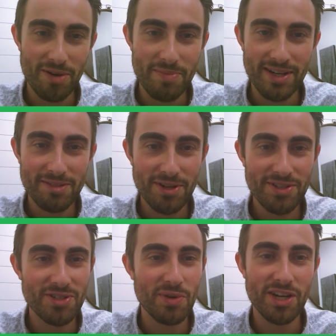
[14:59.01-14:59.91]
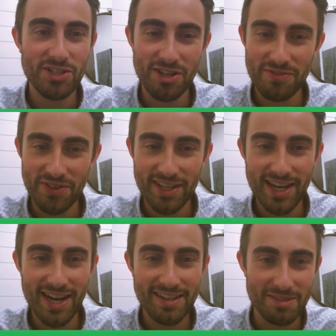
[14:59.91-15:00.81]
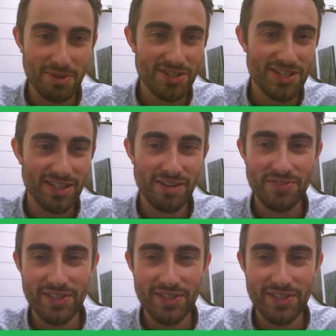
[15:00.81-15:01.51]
I mean, as much as you want to cheer for the guy, as much as you love the